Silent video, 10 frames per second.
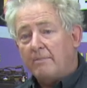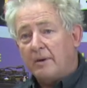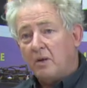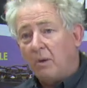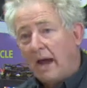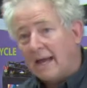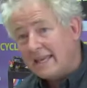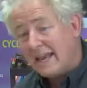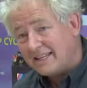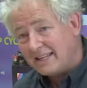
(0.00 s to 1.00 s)
but you are
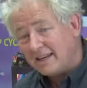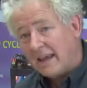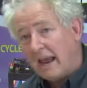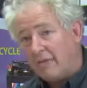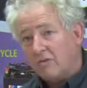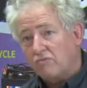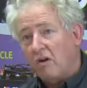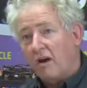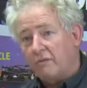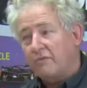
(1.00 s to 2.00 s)
getting it at the
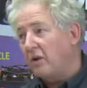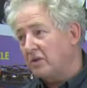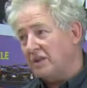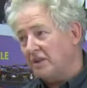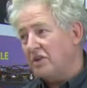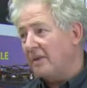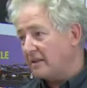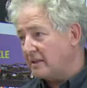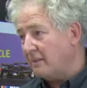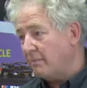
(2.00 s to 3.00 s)
right voltage, and
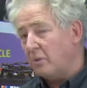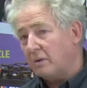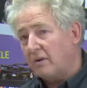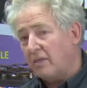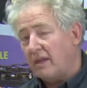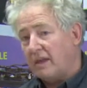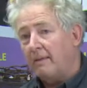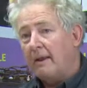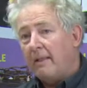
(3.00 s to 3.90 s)
that's the important thing.